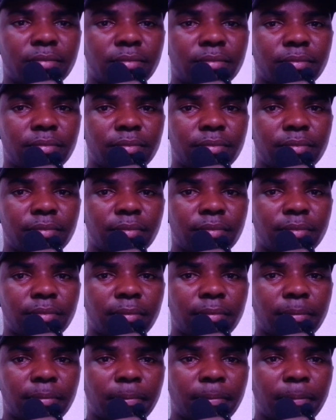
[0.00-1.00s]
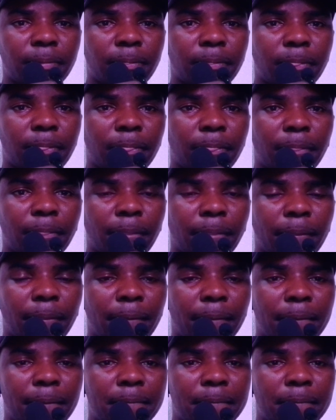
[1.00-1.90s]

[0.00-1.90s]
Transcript: (no one is talking)